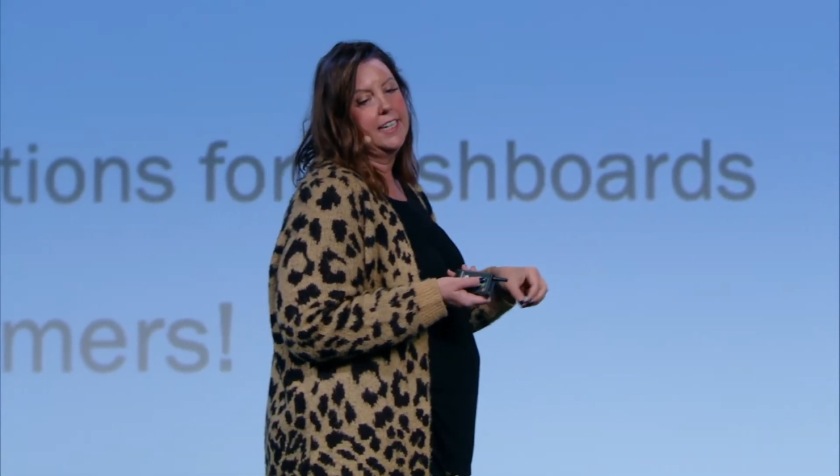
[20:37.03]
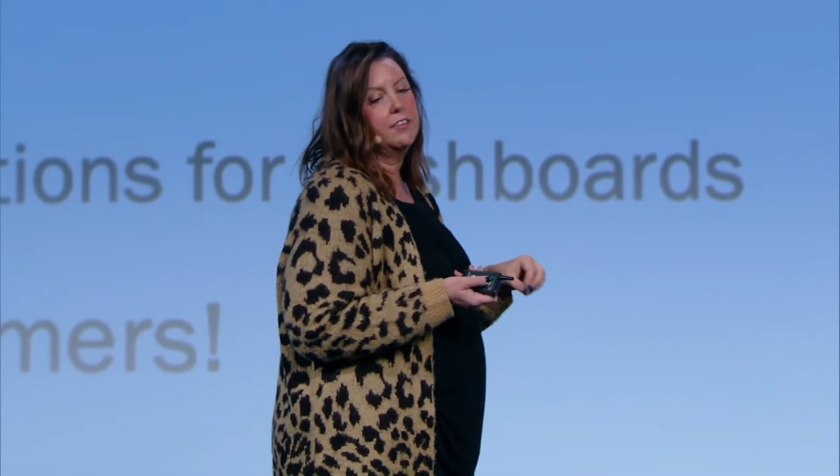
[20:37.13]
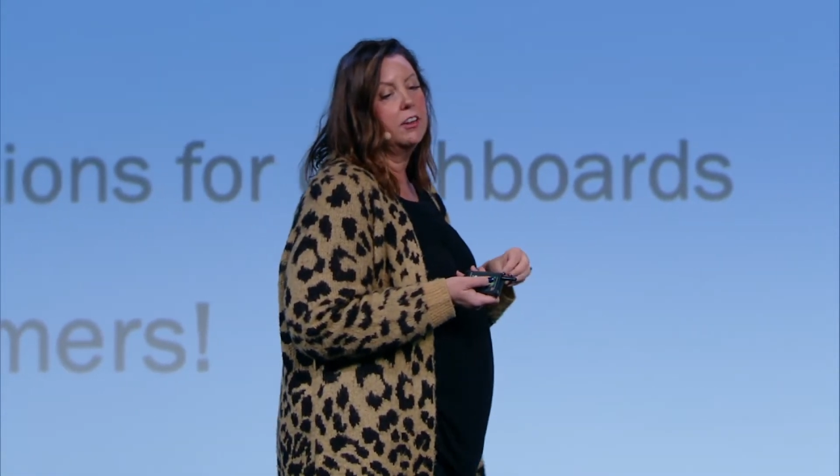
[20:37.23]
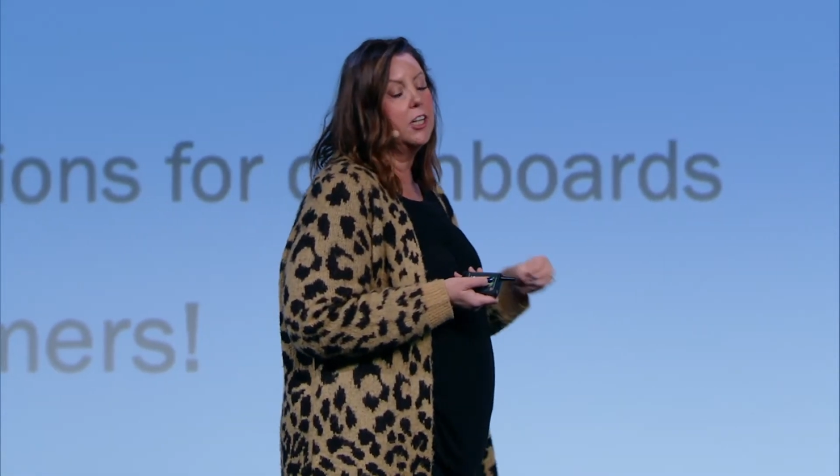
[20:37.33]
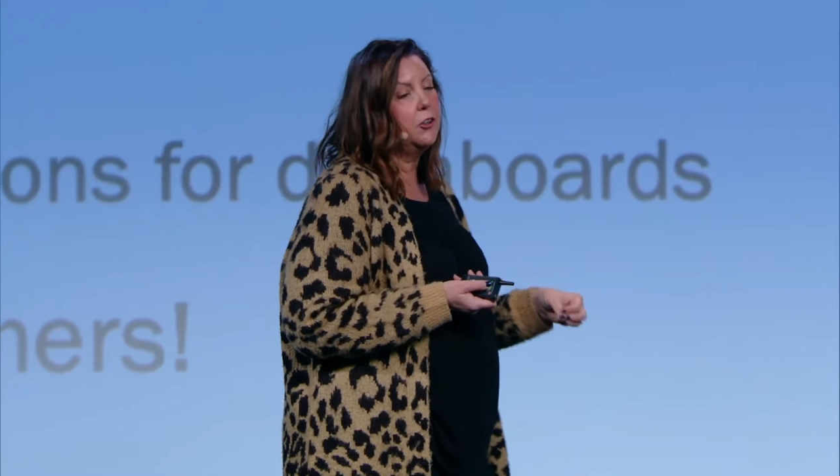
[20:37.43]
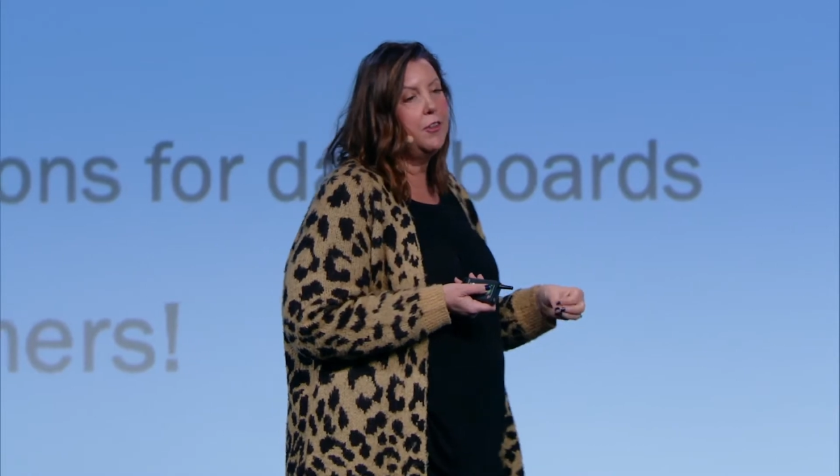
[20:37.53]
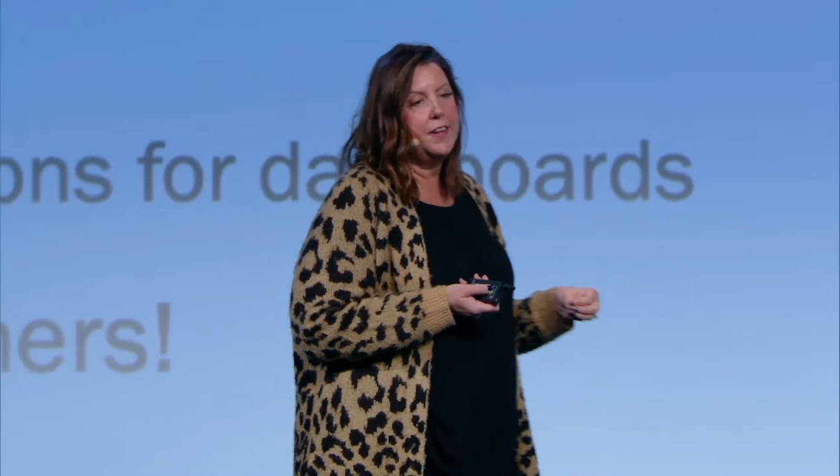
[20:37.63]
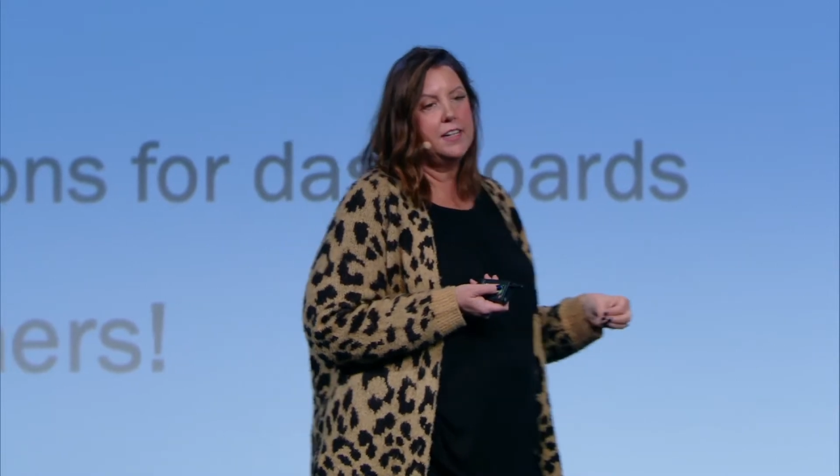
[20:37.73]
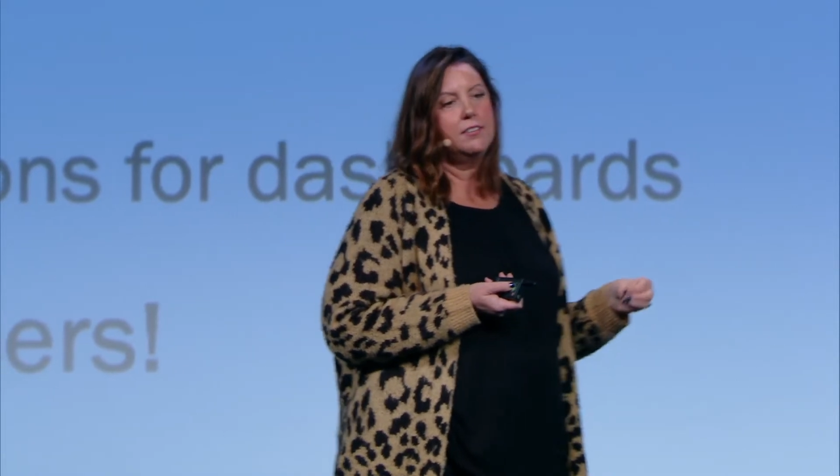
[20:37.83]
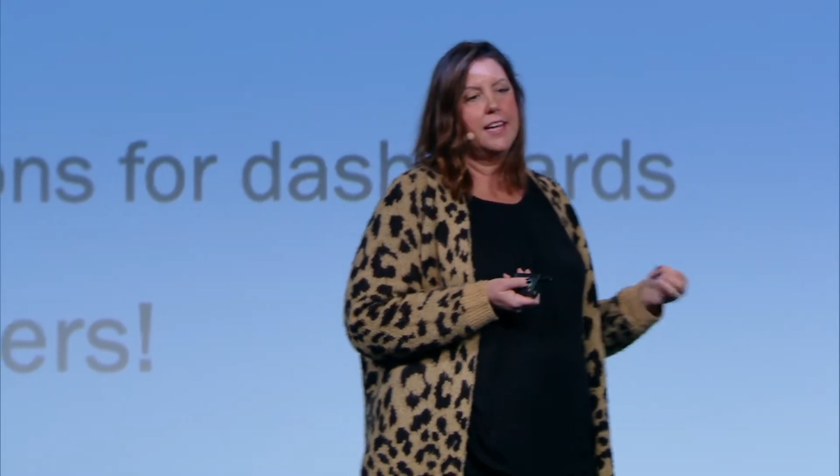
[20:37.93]
It's little
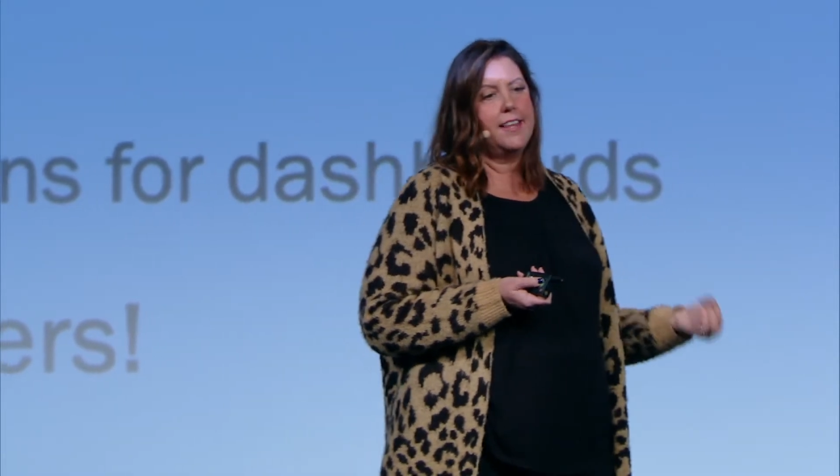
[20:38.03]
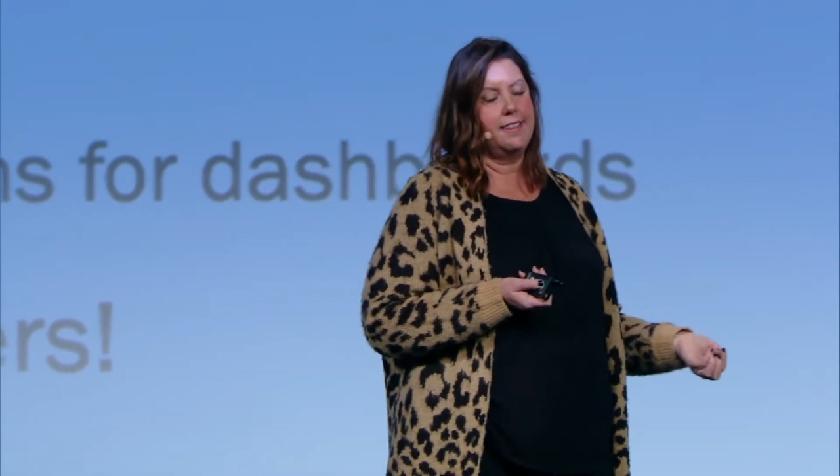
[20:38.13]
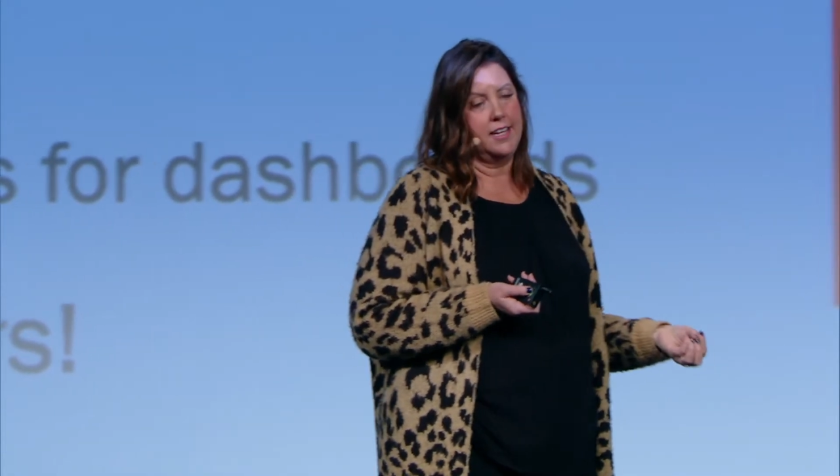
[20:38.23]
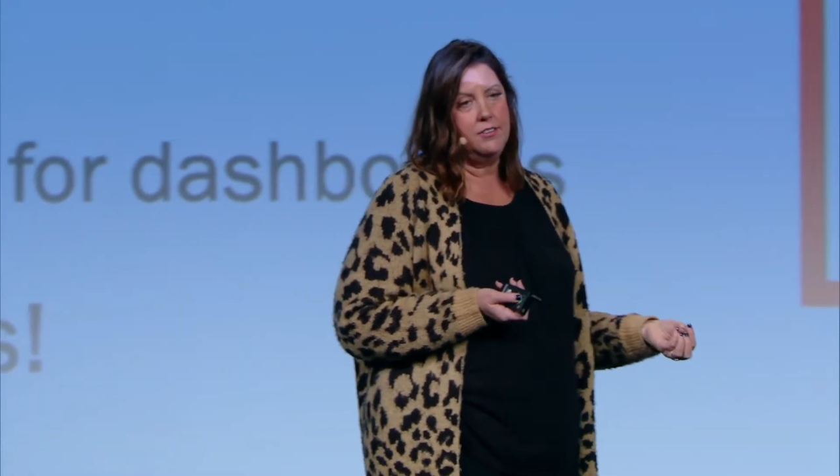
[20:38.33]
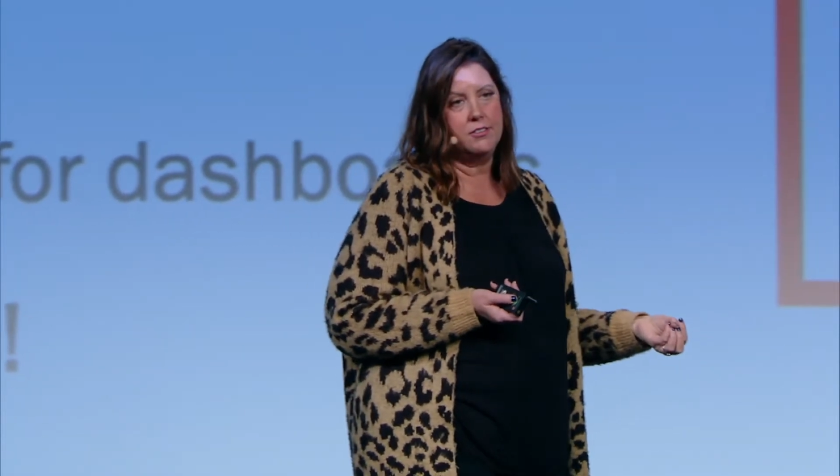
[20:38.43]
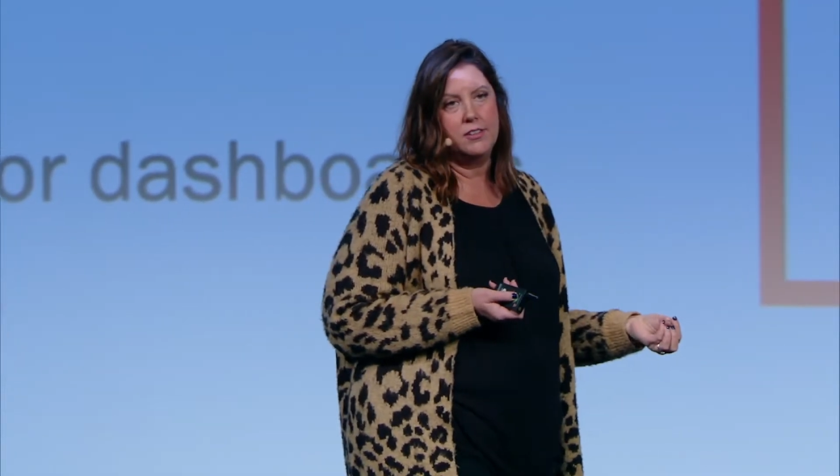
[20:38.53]
things like this